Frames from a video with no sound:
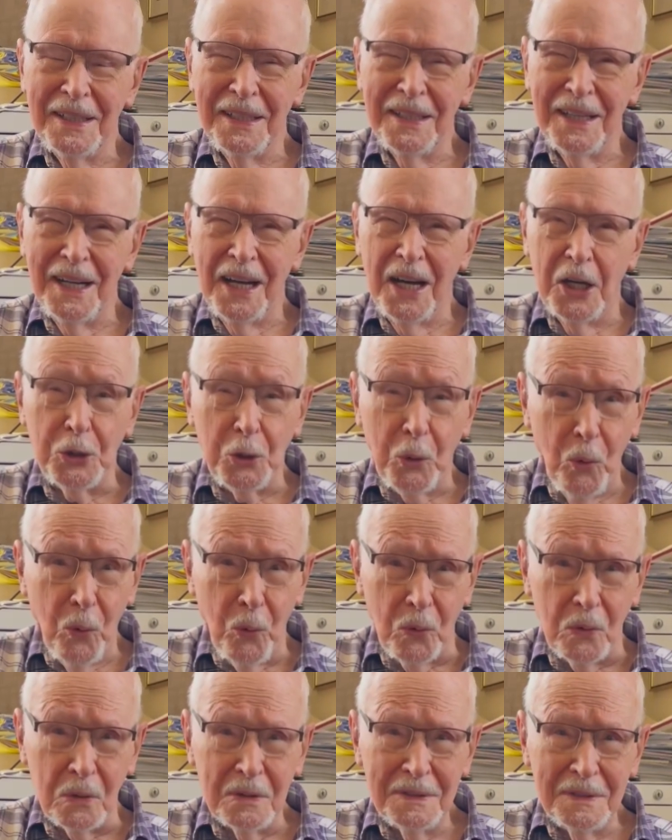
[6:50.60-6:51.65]
at
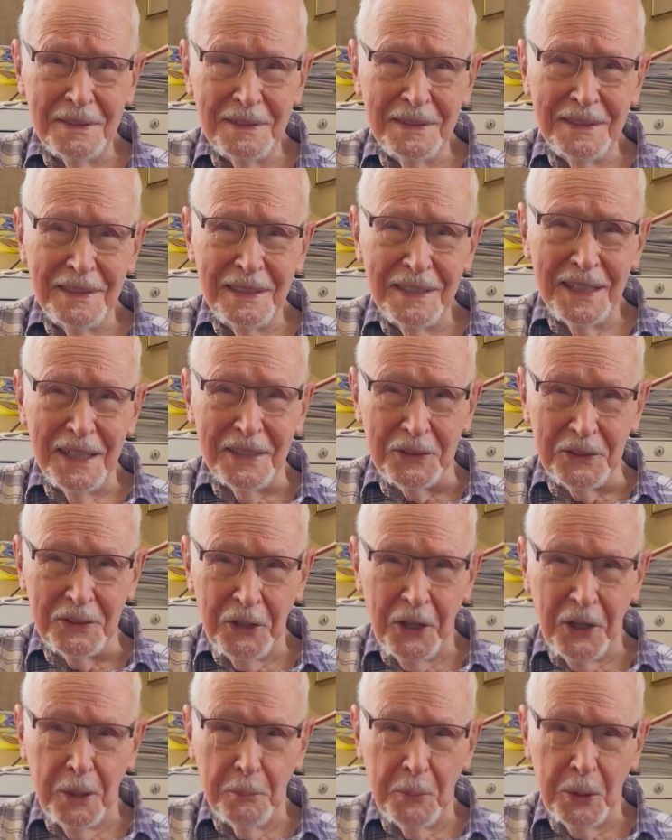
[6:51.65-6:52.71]
all at the
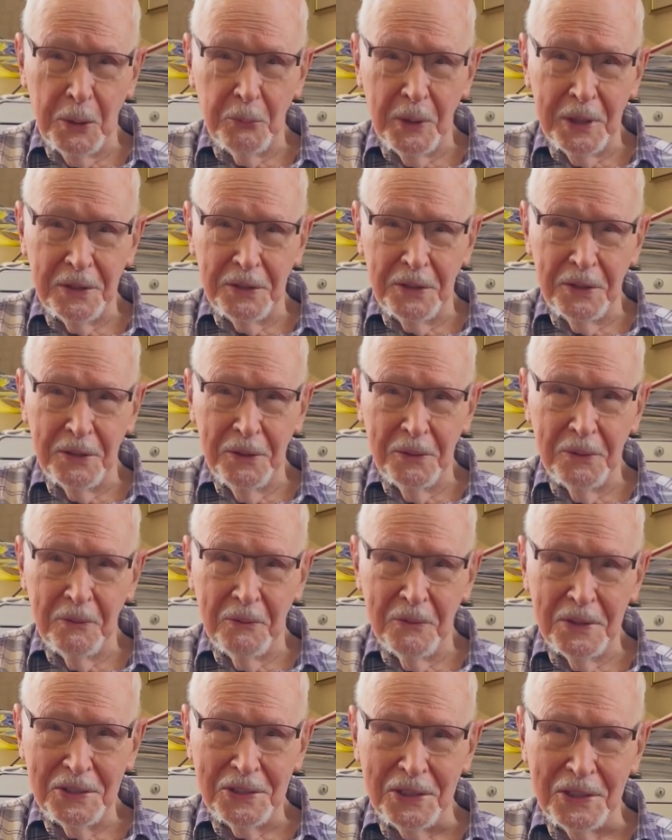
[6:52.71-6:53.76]
time I went to
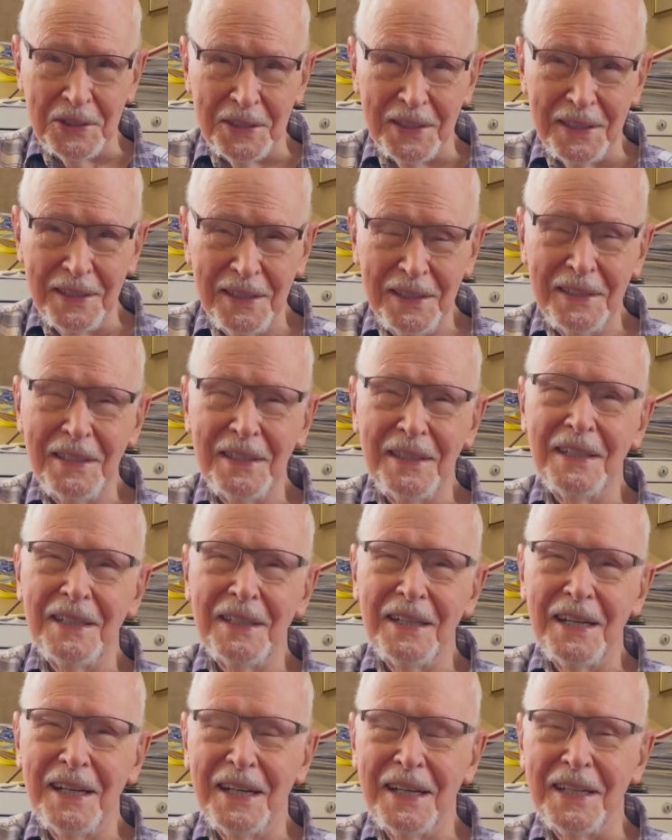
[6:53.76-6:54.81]
university,
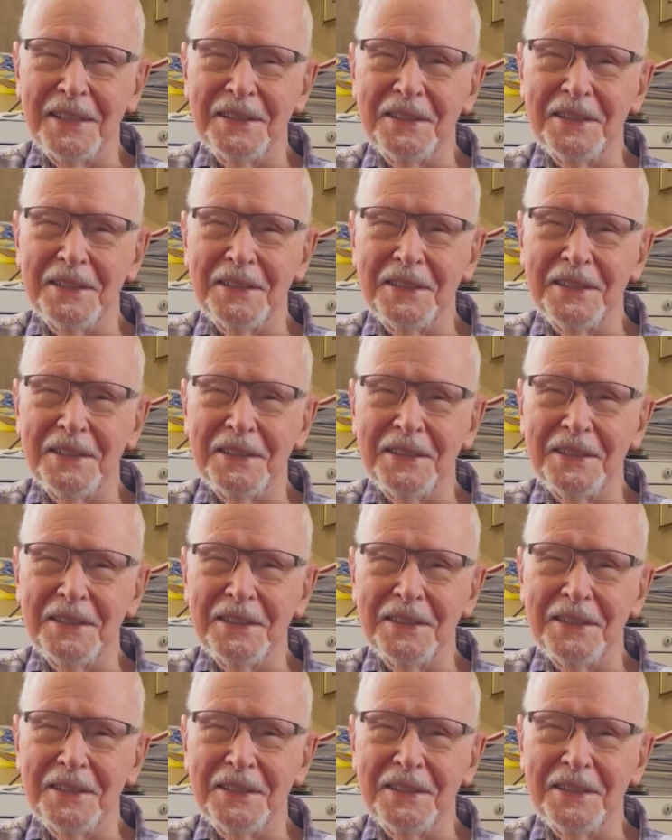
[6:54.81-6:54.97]
and